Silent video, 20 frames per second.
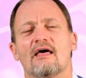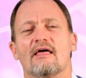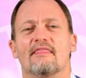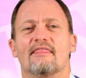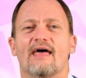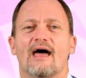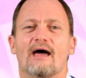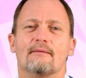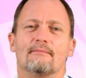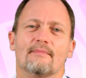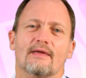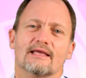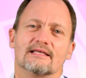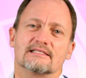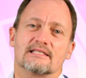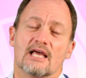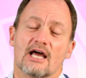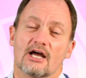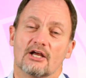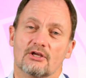that makes
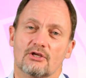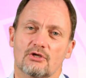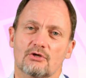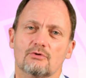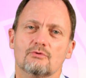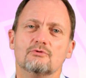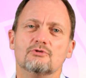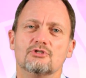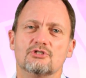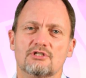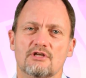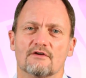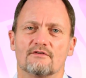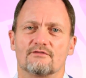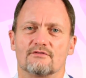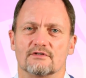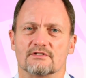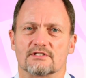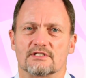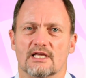a huge
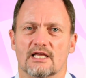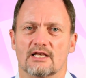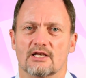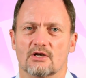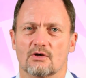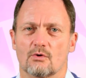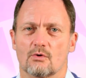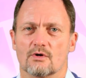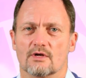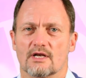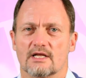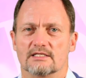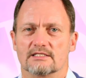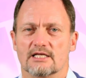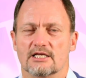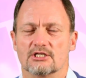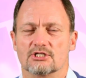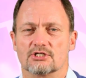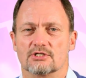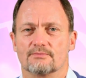difference in an
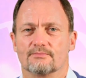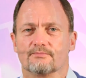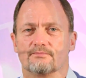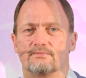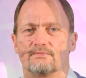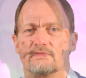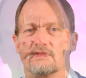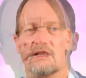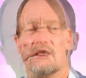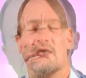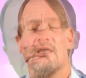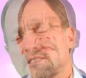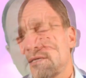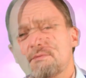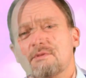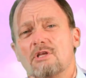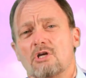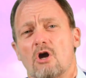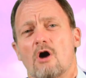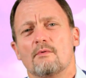organization. Some
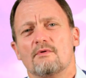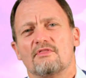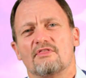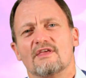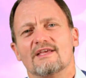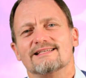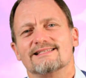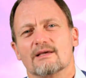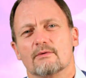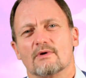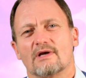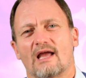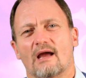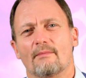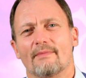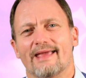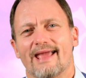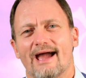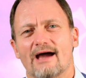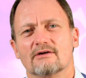of the common things that were
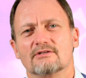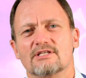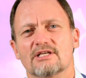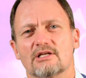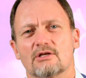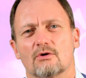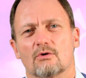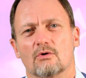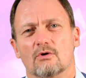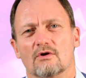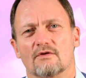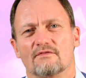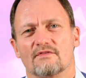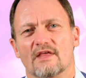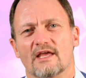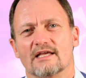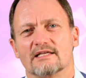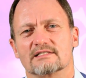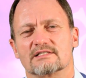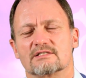coming out in all of
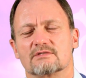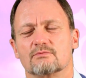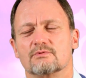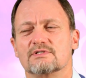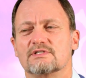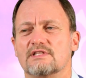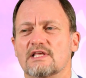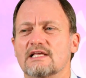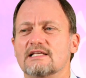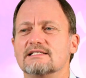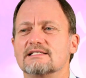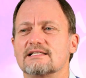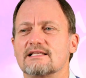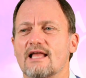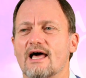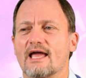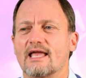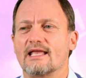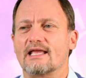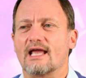this was things
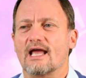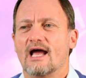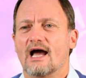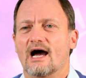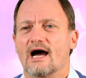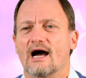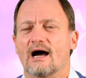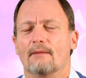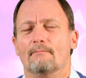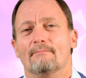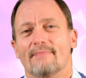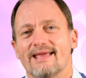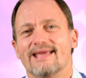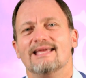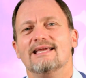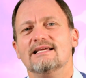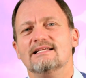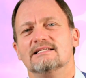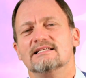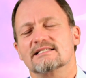like
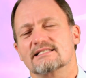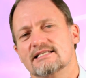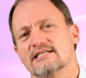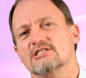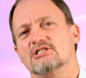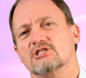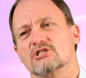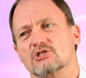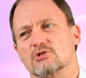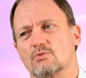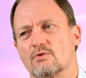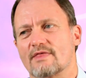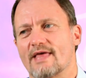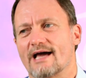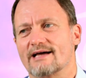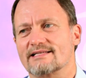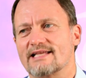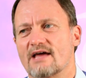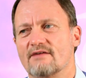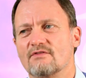making decisions
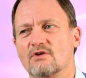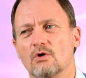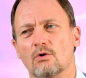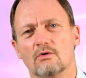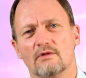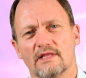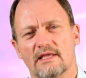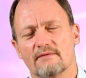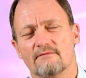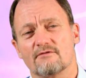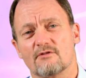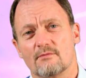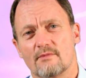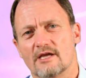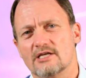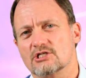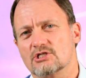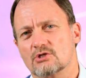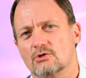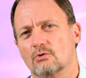without having all the
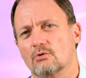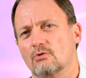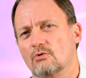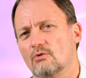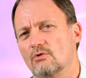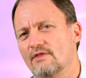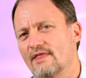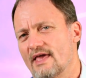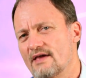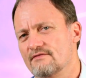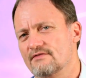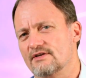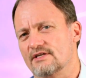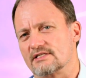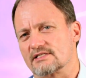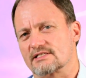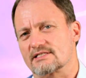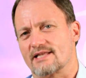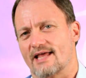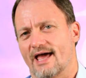information or all the
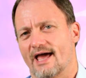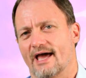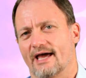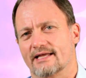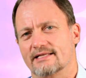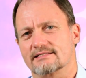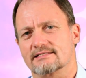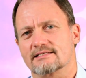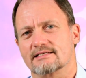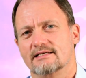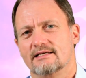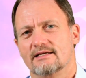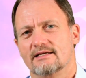evidence to hand.